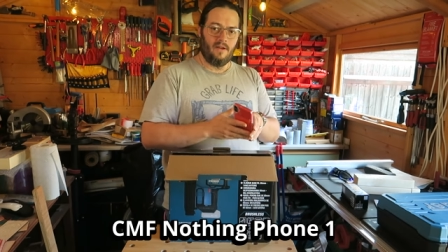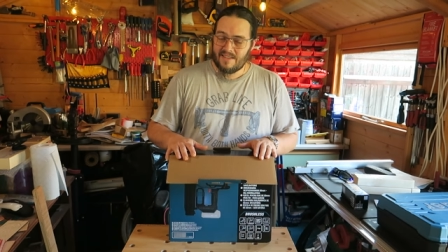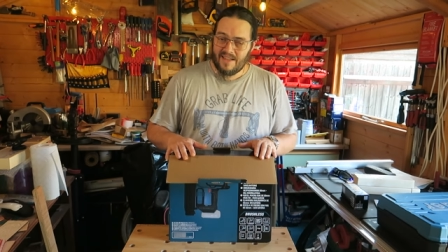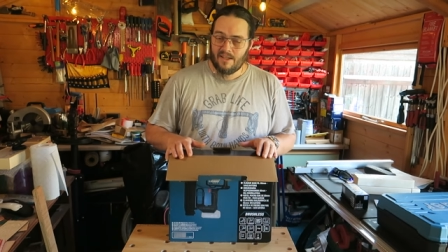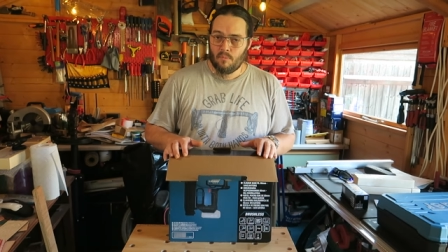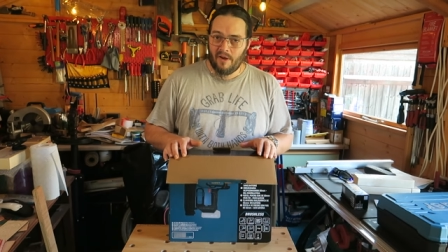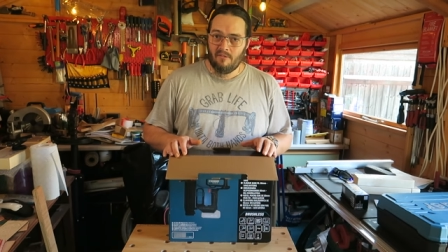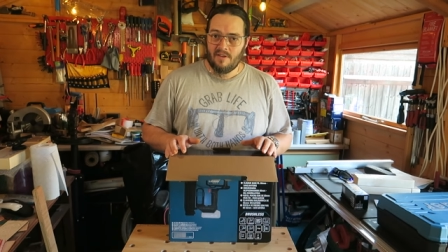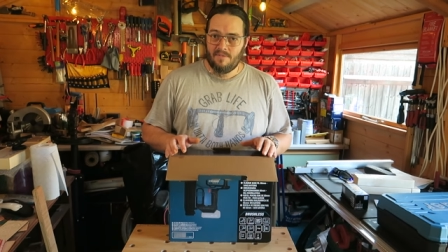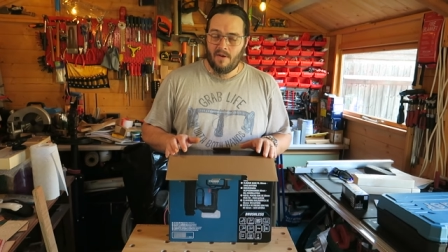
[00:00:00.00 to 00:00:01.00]
This can
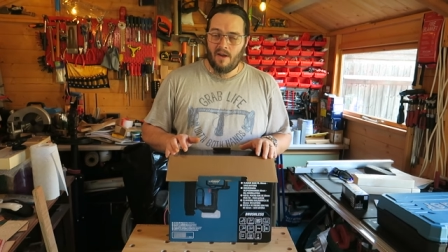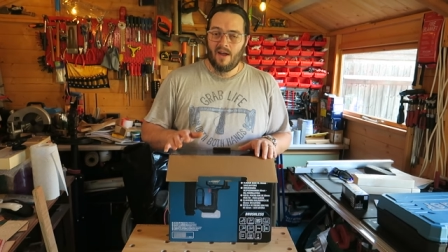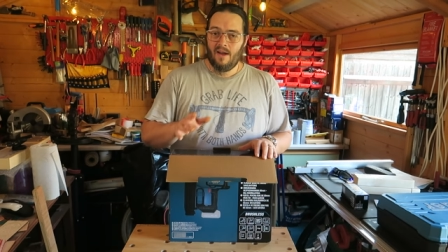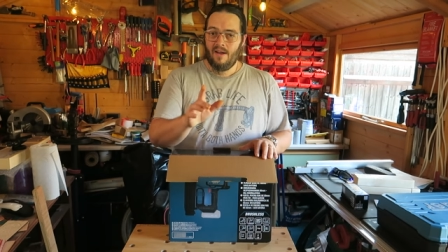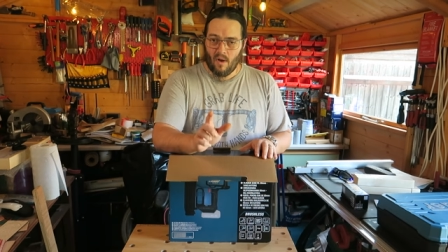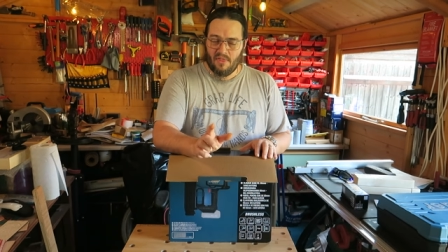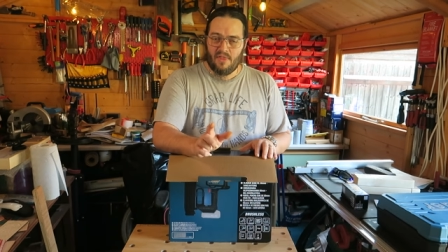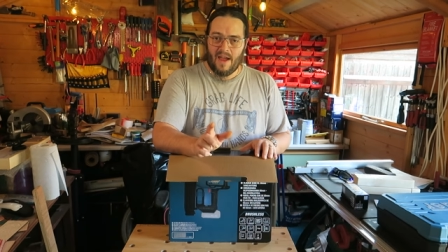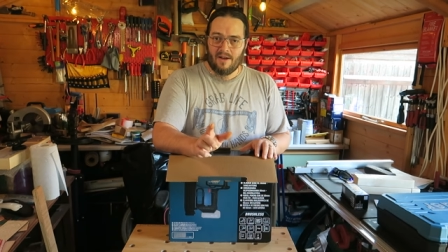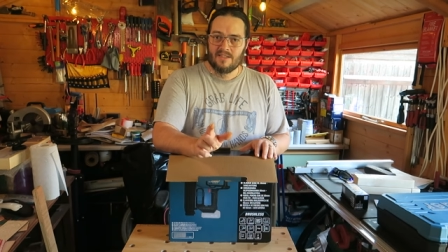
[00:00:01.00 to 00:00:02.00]
apparently fire
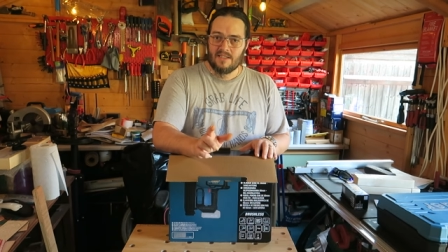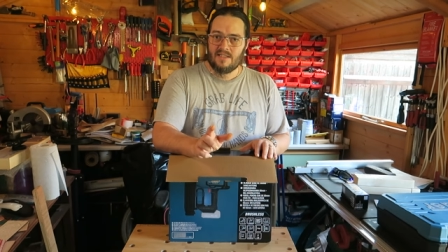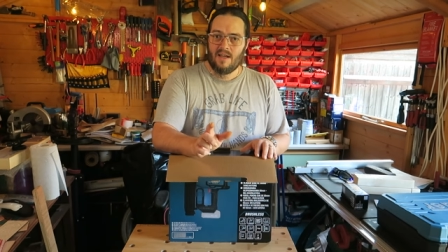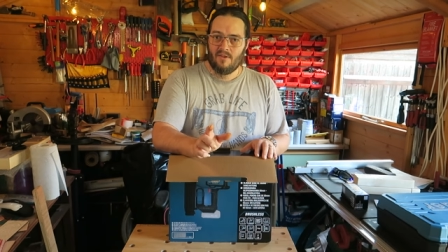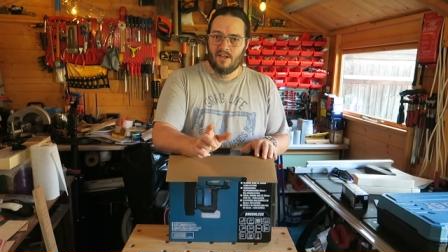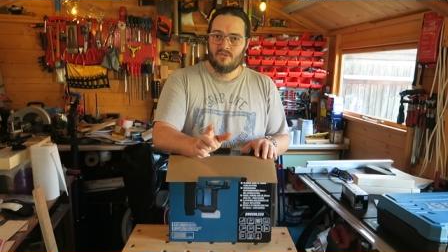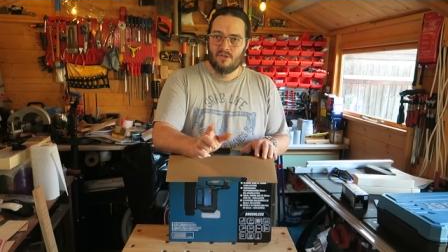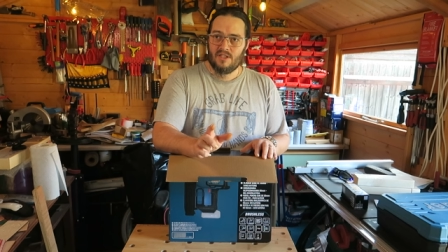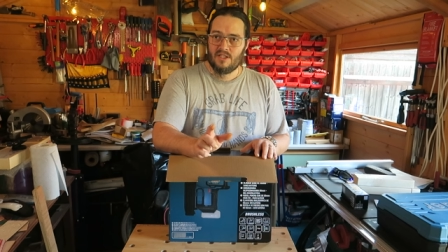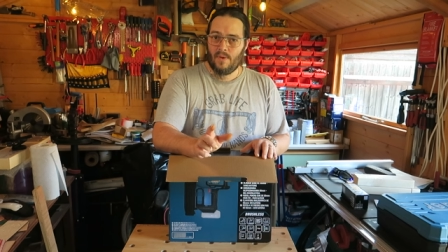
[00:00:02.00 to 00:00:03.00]

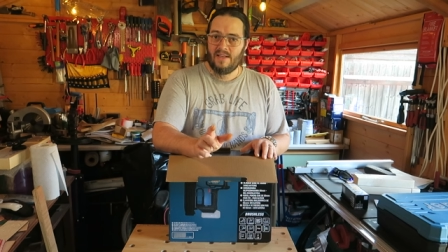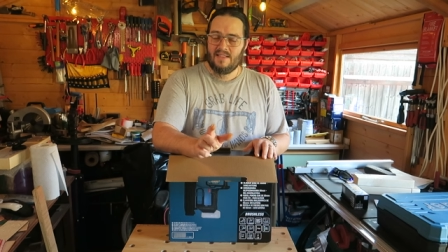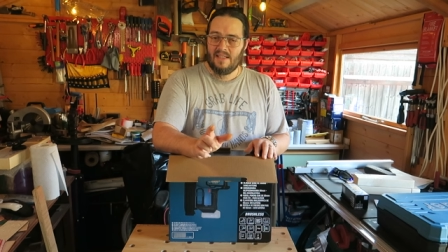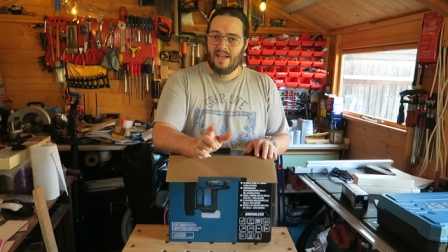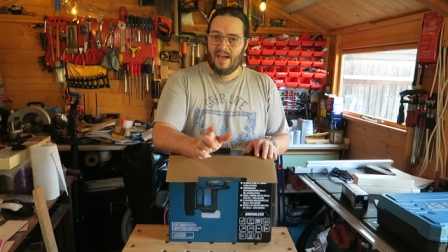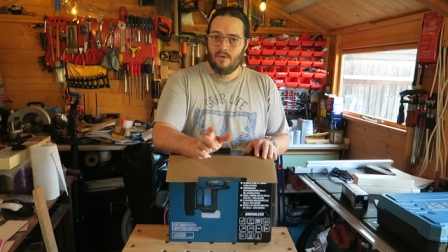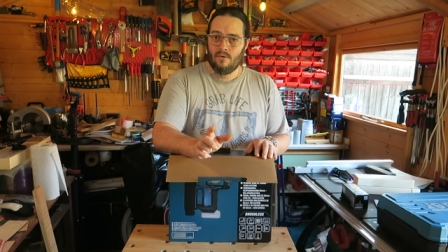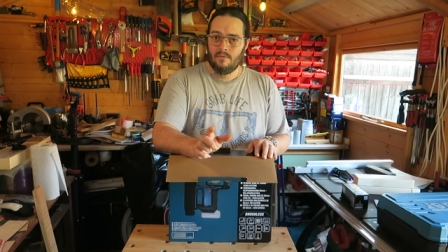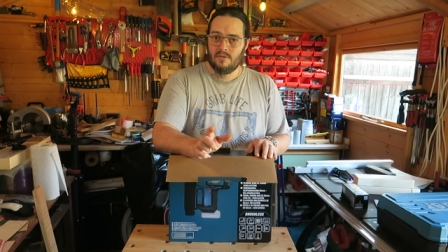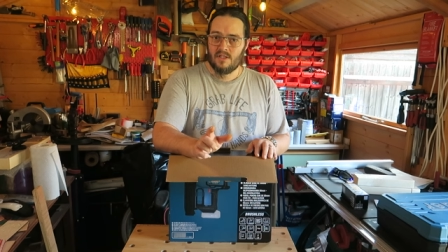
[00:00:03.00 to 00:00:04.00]
1,720
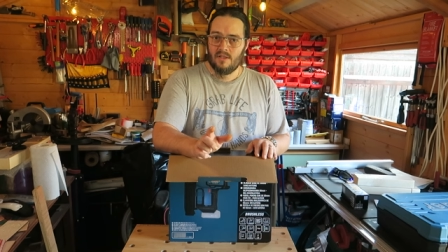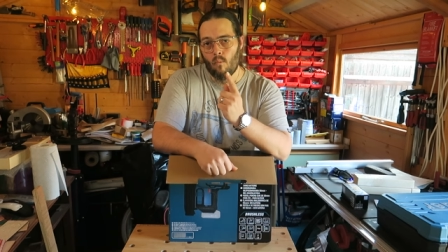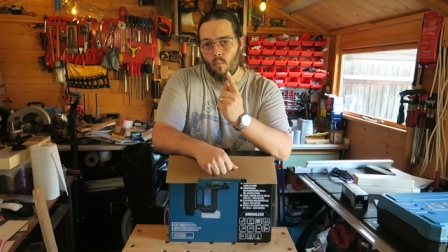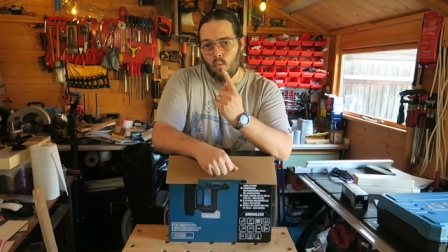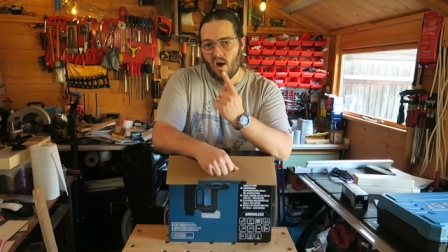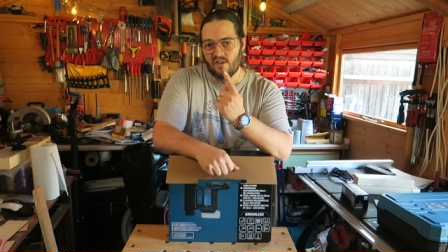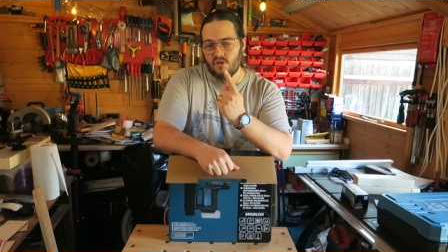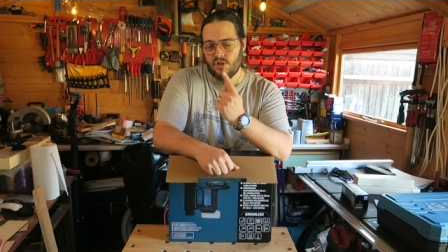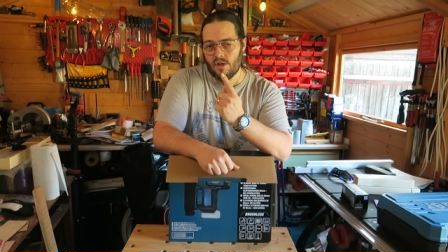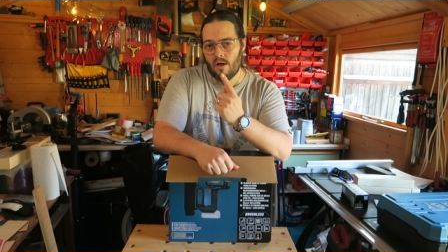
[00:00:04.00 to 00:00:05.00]
nails on 1
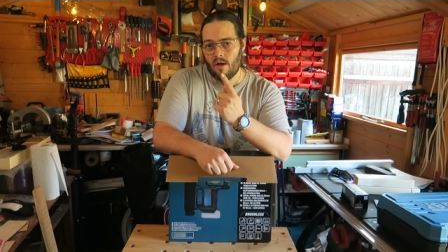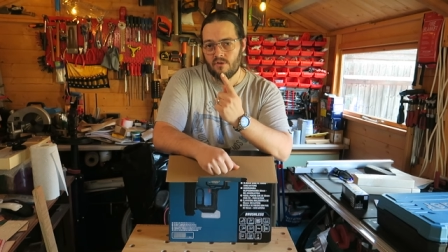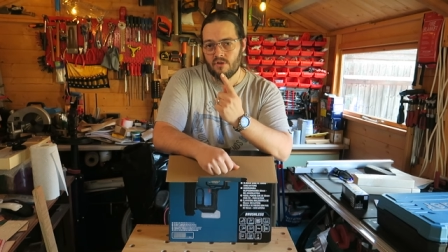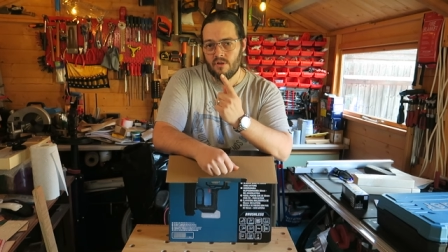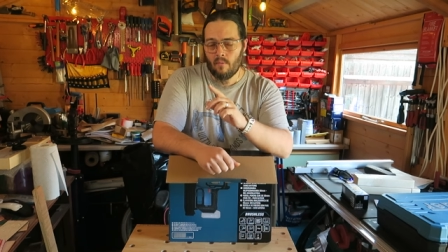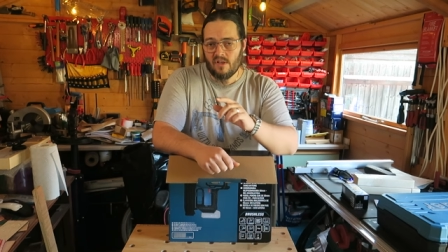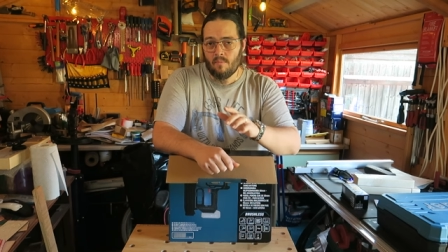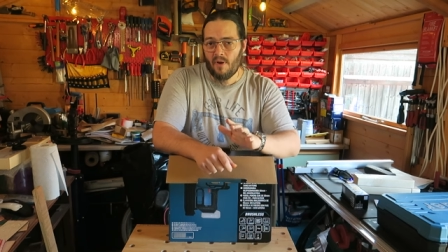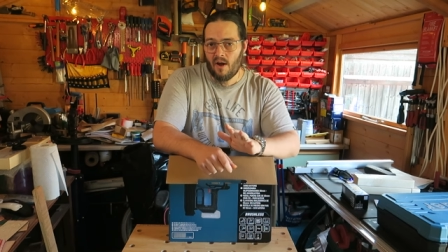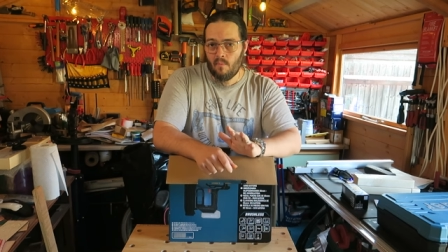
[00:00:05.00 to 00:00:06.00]
charge. Now, when you
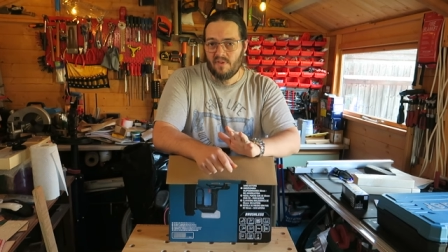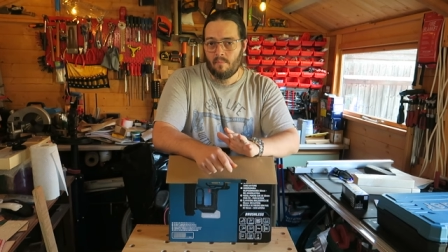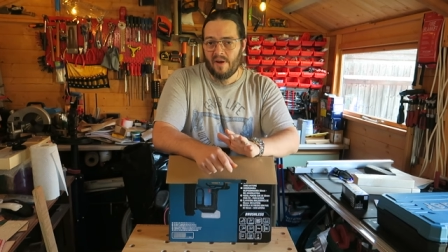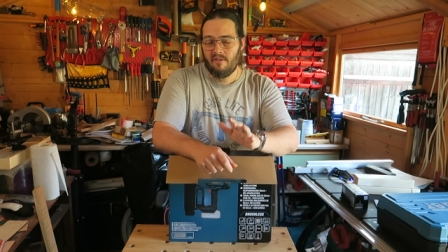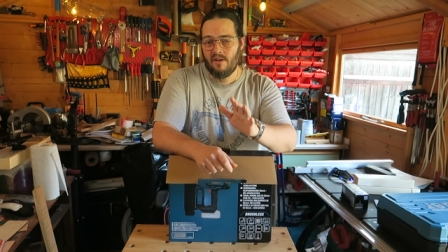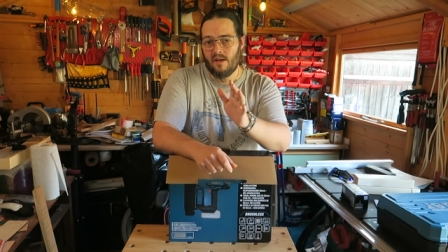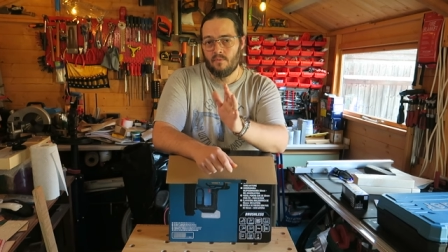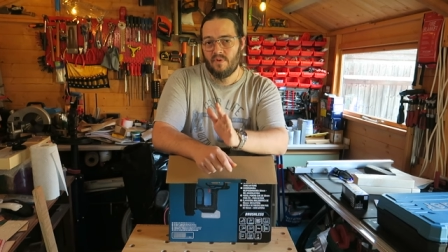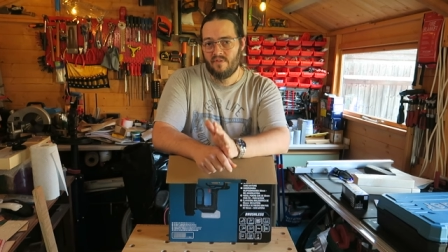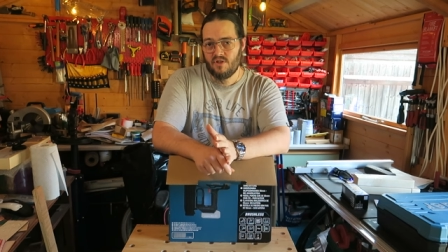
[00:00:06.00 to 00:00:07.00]
buy it with the battery, it
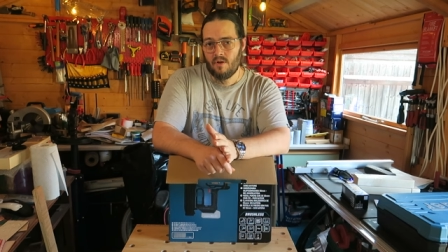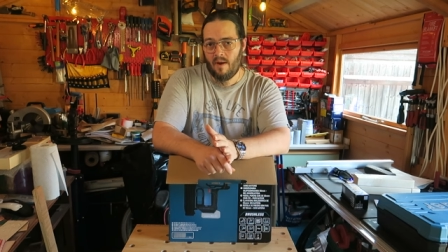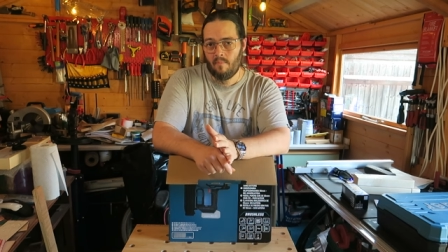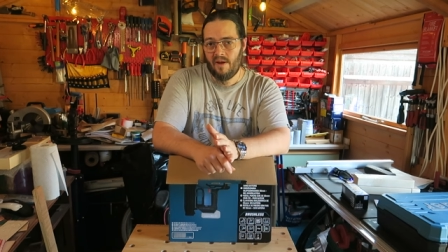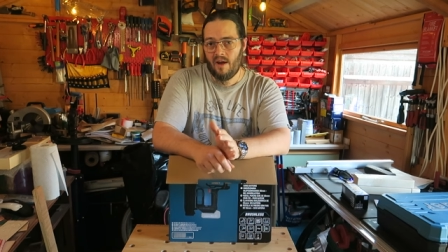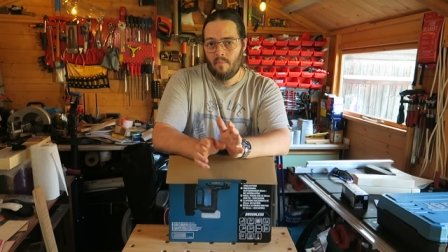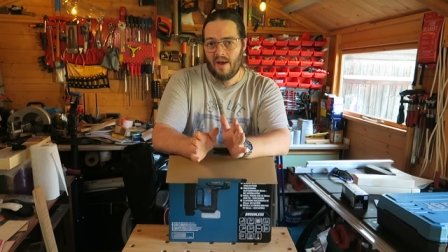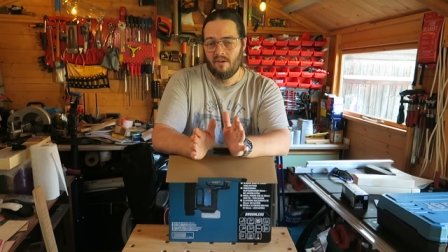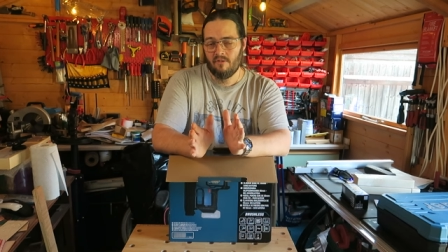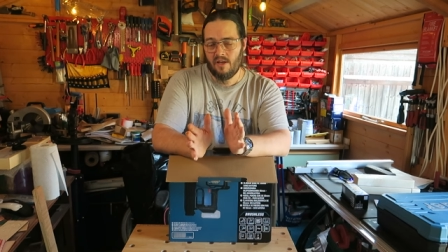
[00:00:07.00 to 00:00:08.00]
comes with a 2 amp hour
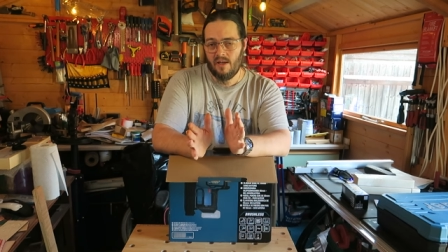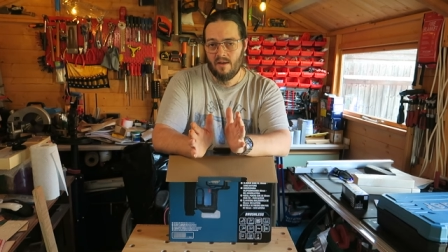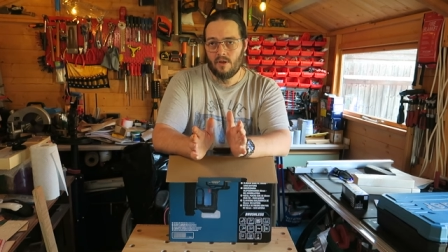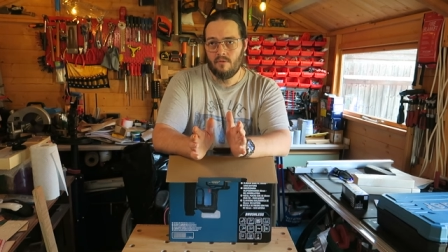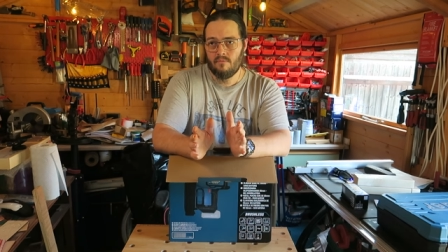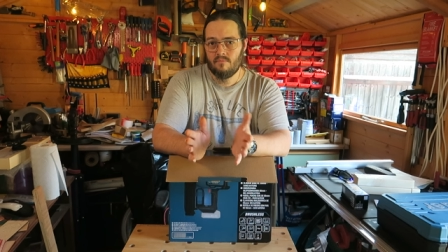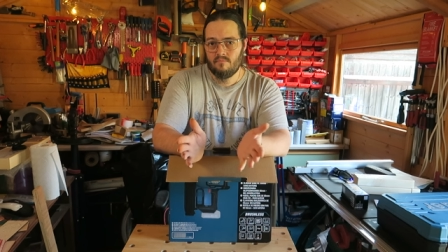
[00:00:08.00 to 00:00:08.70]
battery. So